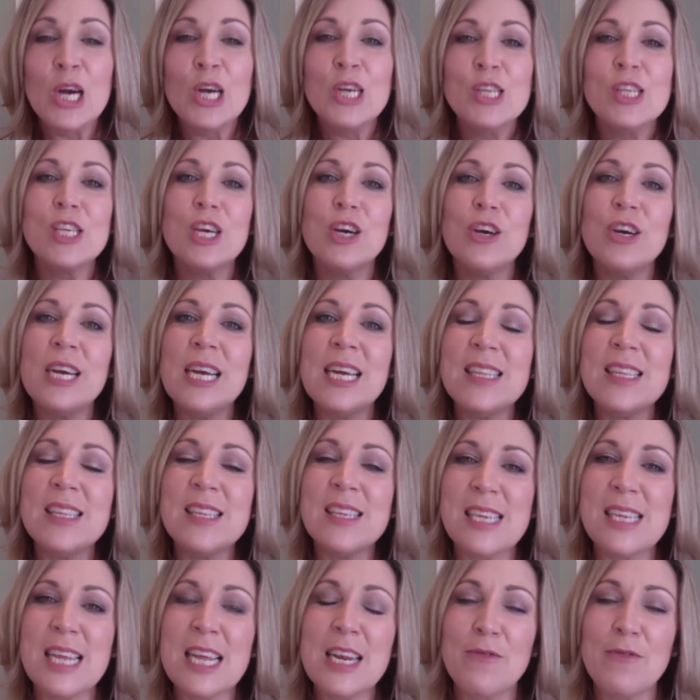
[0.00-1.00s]
So
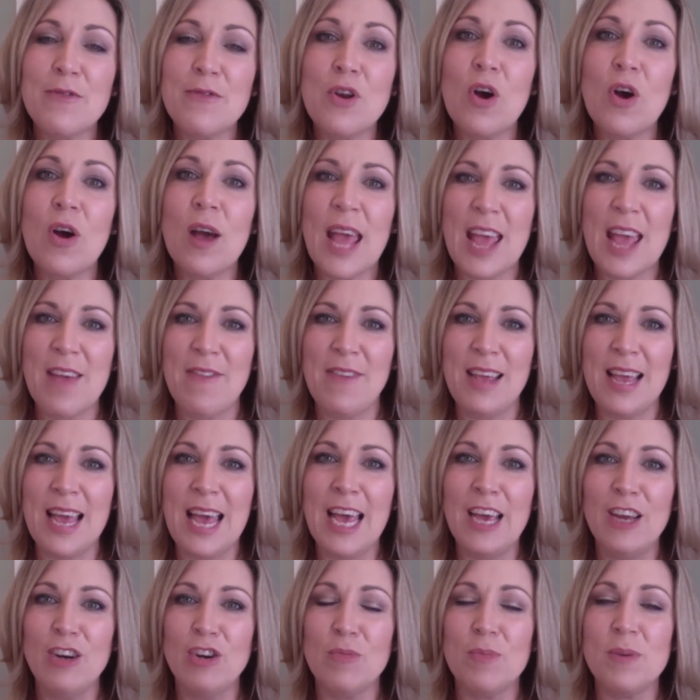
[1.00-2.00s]
instead of not having
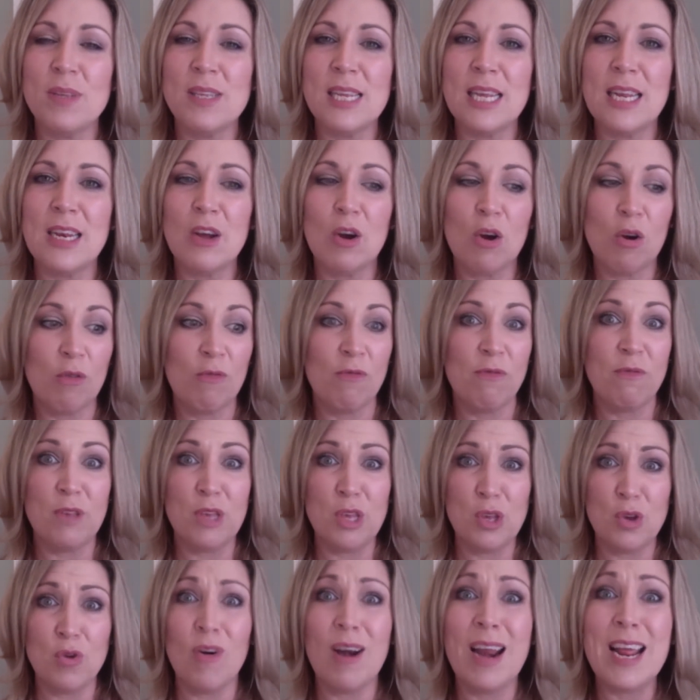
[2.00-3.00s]
100% of
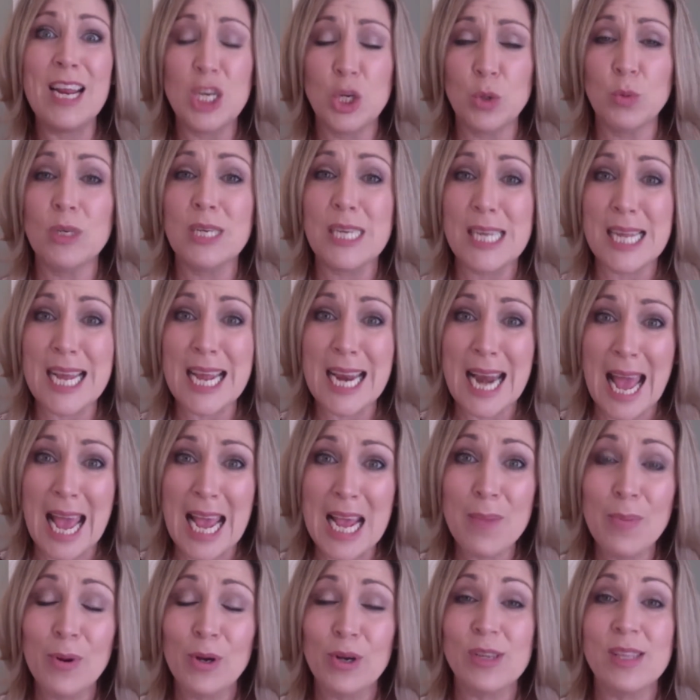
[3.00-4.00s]
your actual
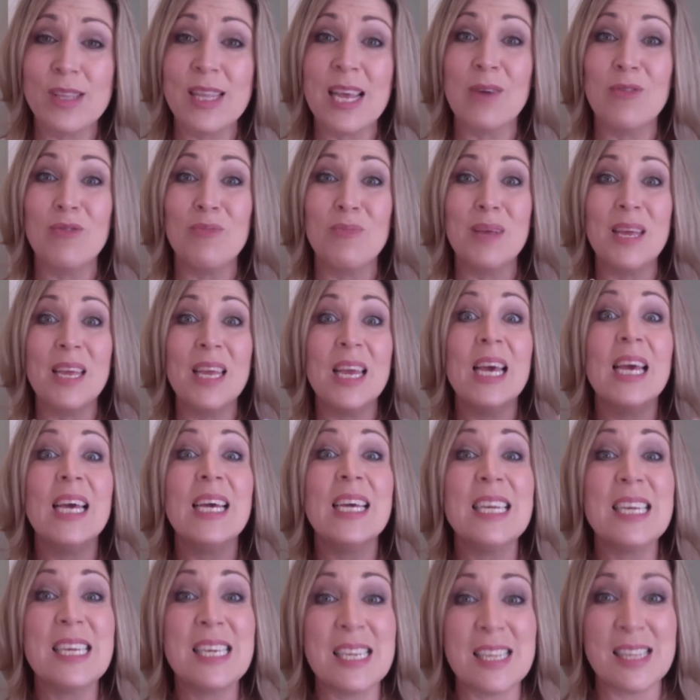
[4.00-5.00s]
DNA, because that would be
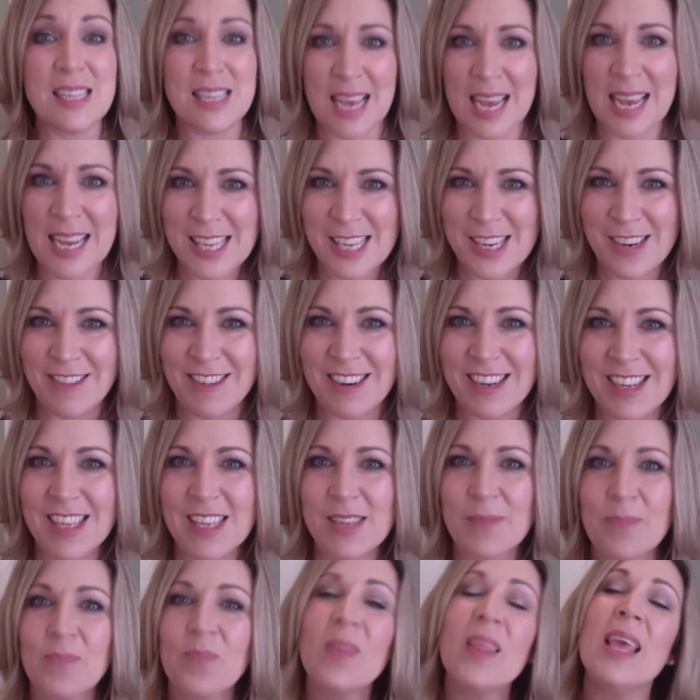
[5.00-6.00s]

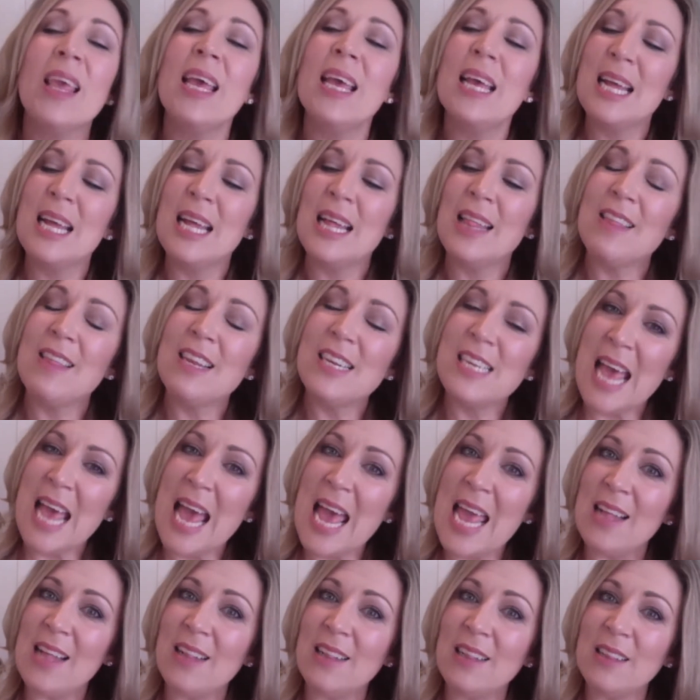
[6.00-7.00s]
disastrous, the
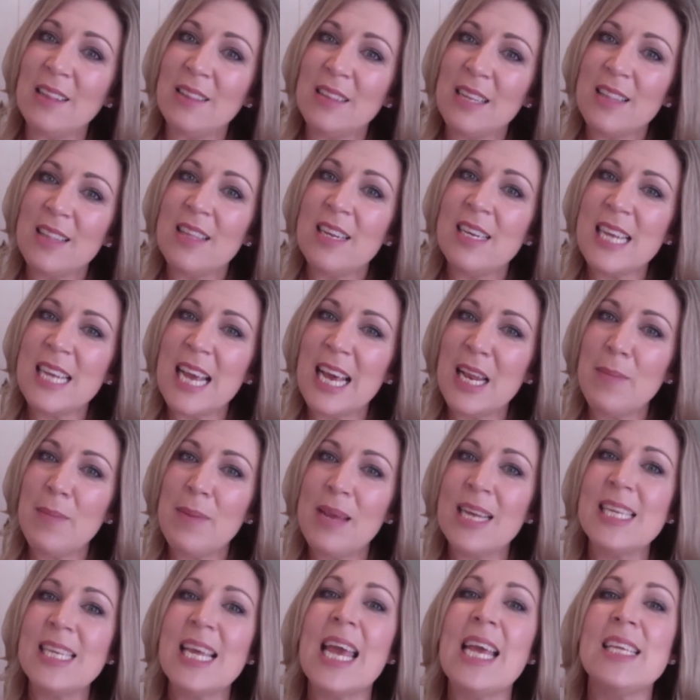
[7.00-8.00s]
tail, the
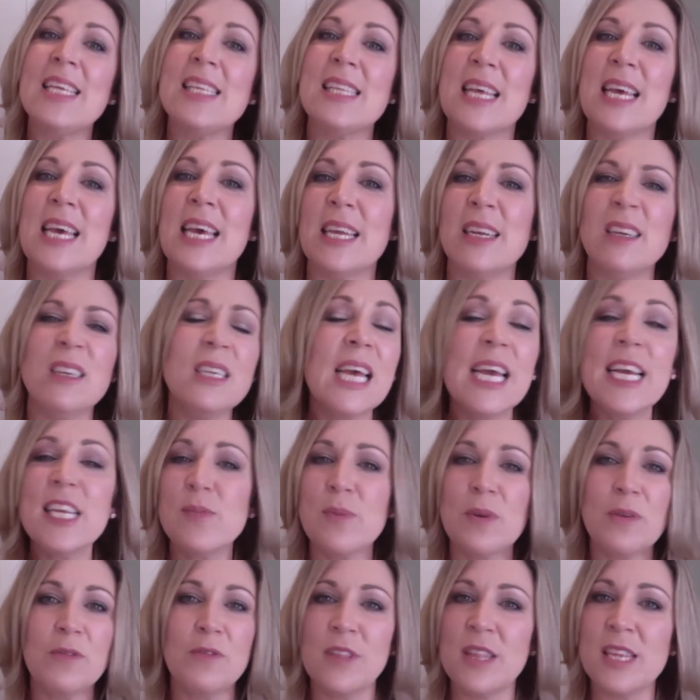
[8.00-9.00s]
telomere takes the hit, takes
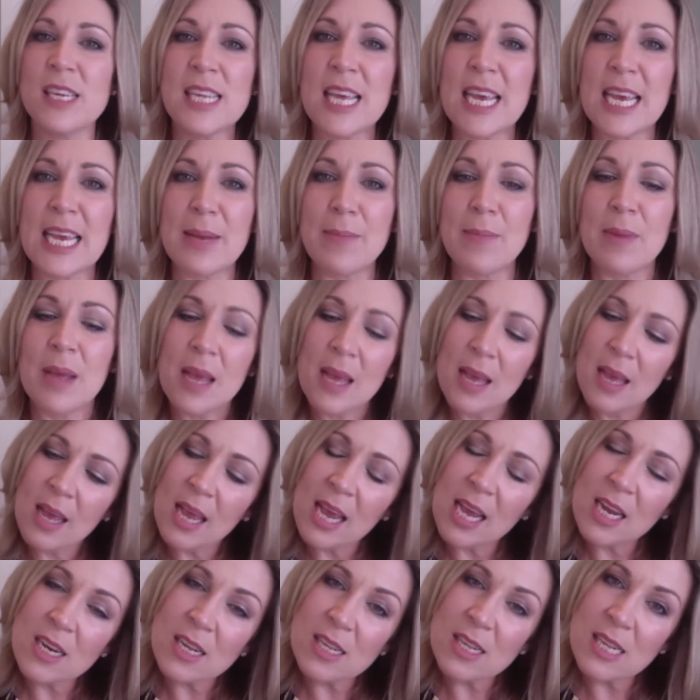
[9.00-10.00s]
one for the team,
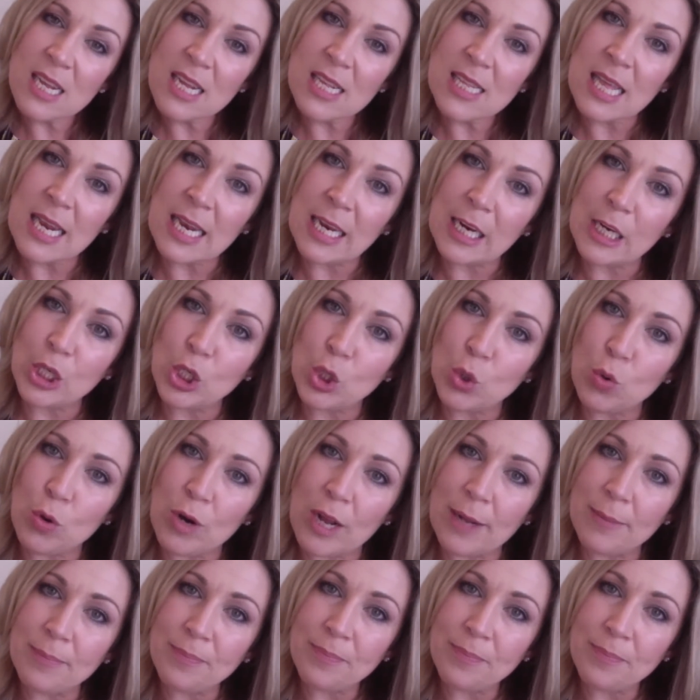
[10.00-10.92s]
and just gets a little shorter.